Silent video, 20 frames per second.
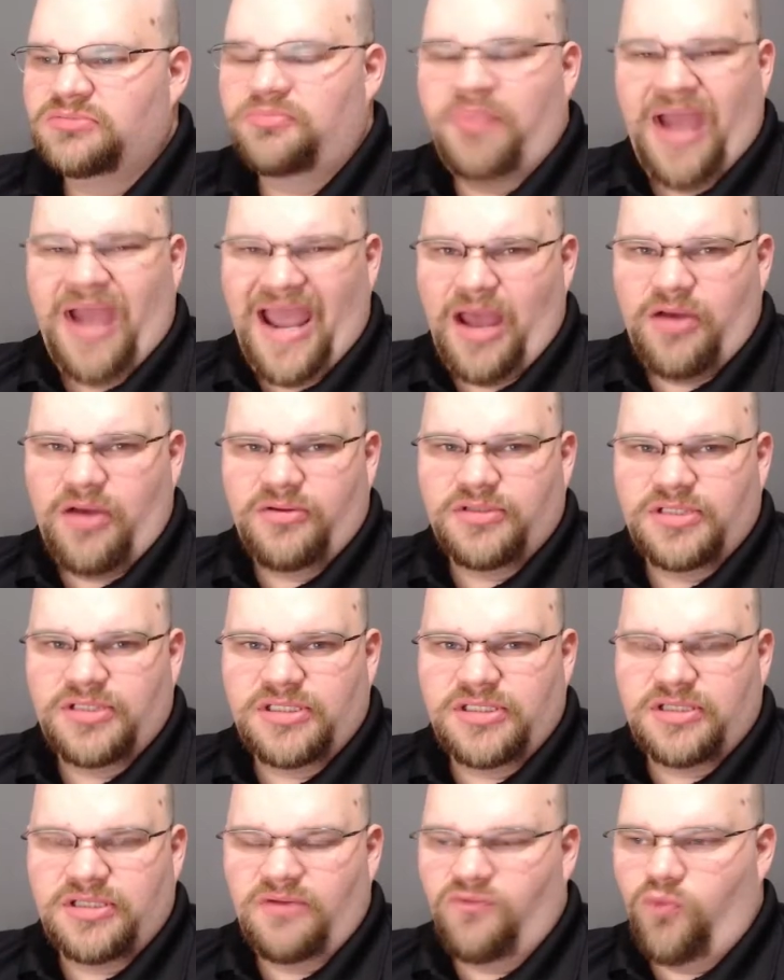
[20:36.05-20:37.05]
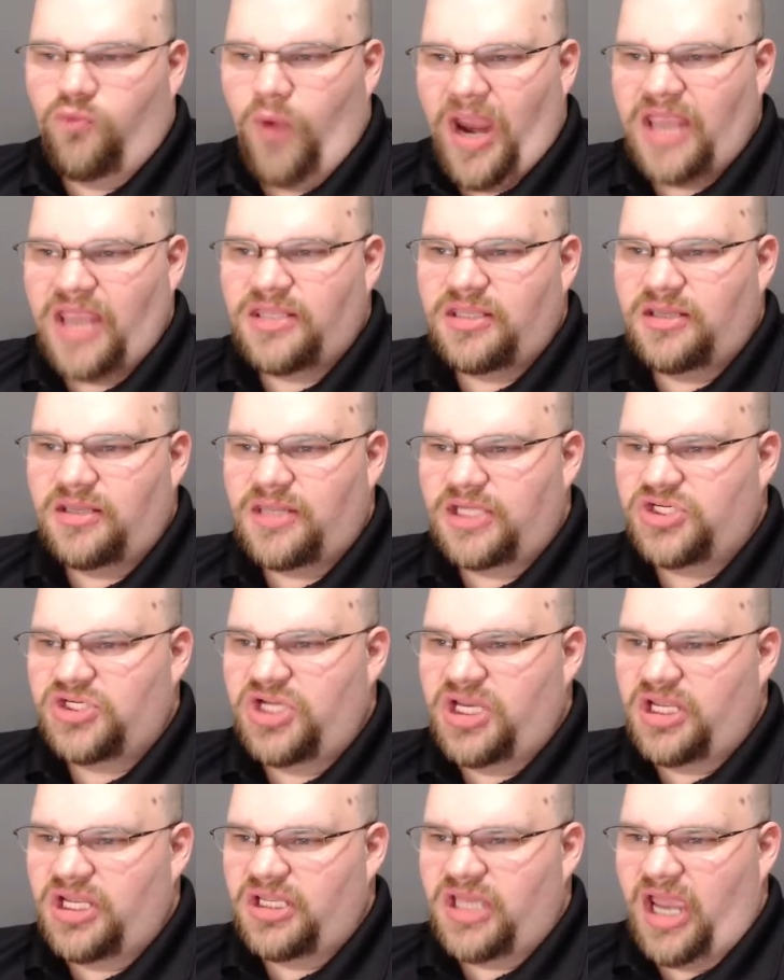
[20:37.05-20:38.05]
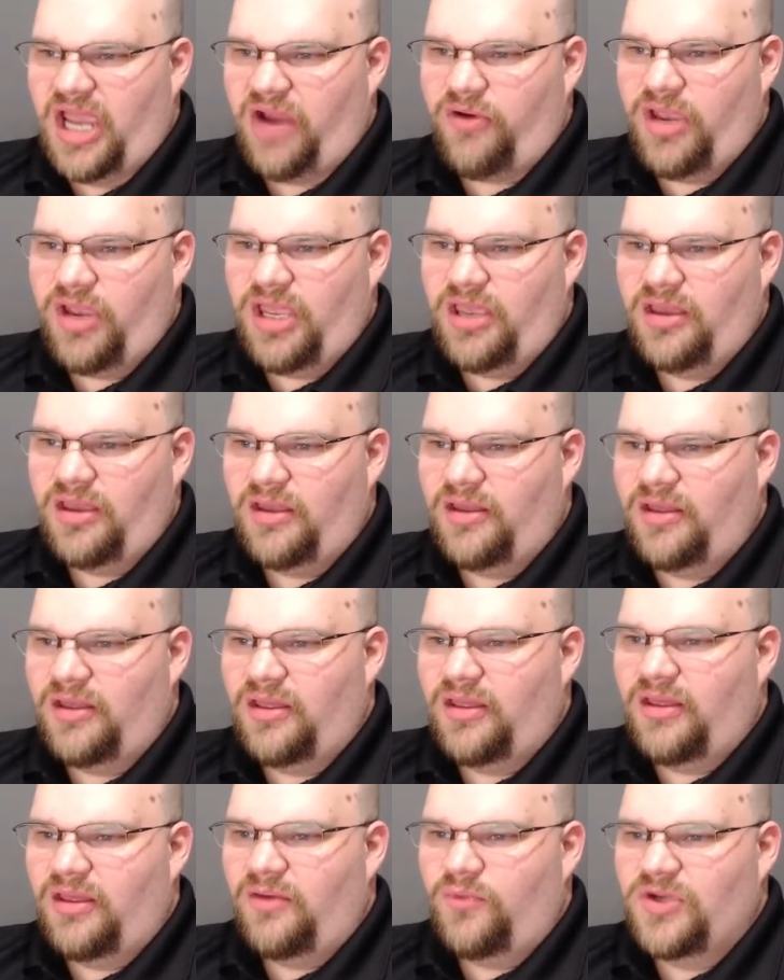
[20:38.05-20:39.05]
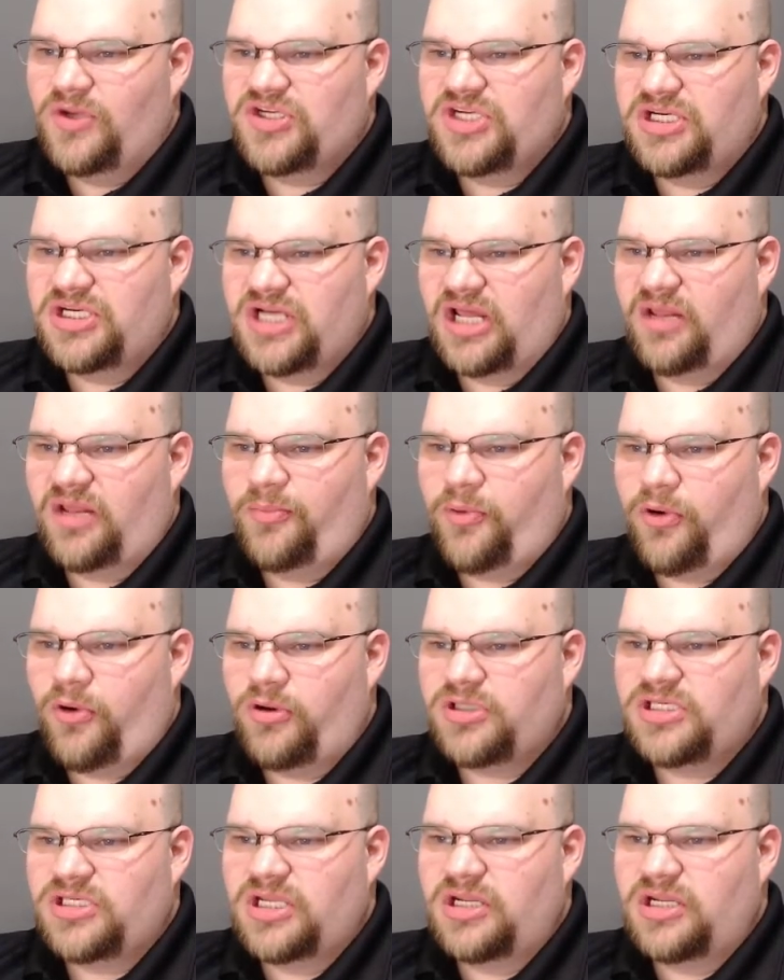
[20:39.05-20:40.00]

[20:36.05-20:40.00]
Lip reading: pounds of weight that she can carry when she teleports.